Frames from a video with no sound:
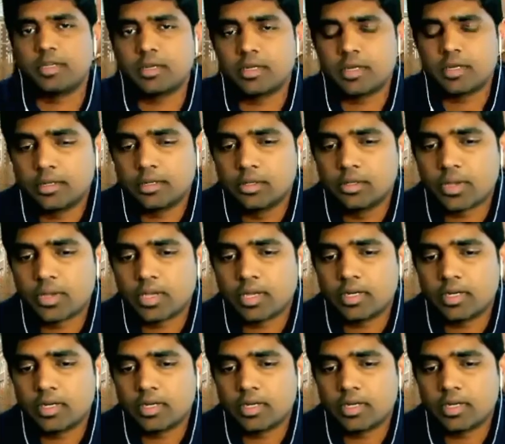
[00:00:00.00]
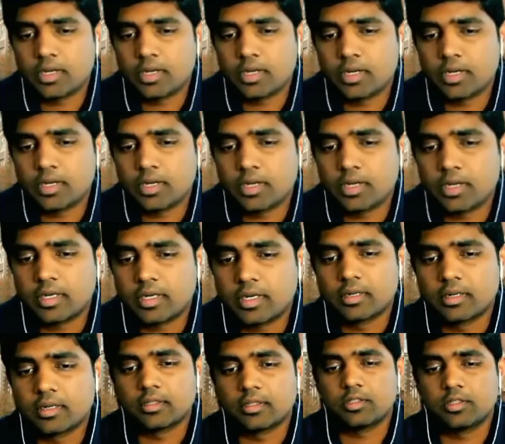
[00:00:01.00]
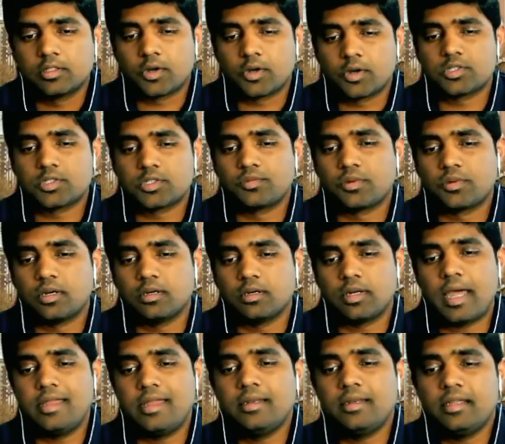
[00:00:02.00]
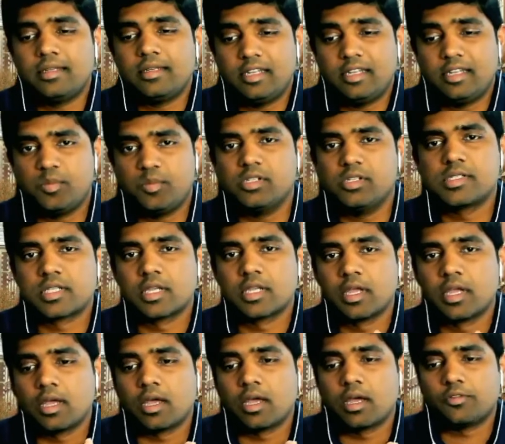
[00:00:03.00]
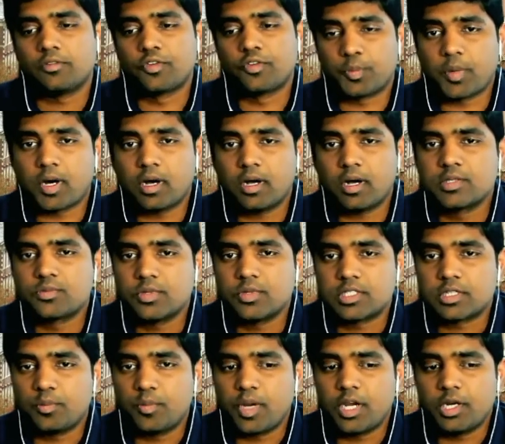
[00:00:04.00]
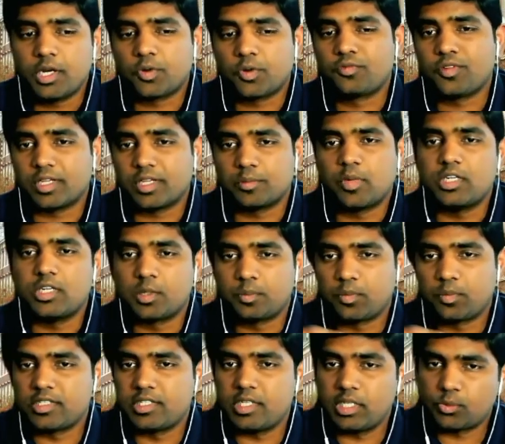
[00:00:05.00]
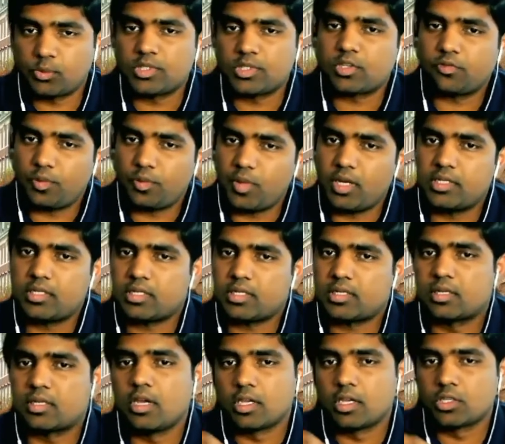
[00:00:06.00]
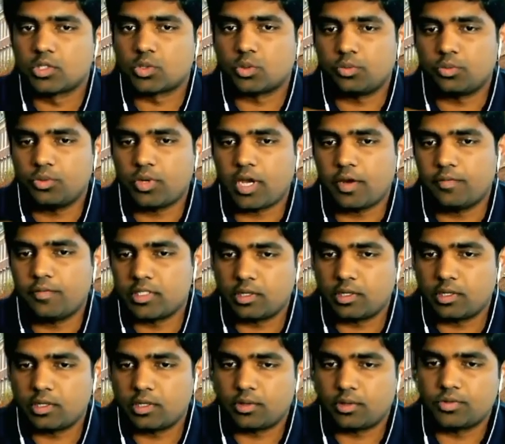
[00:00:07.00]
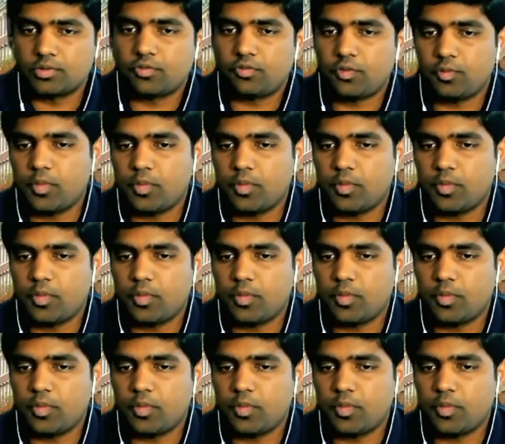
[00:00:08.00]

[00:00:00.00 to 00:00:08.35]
looking at the process of handling labels for paths which are made up of like multiple sequence of images. So you have a sequence of image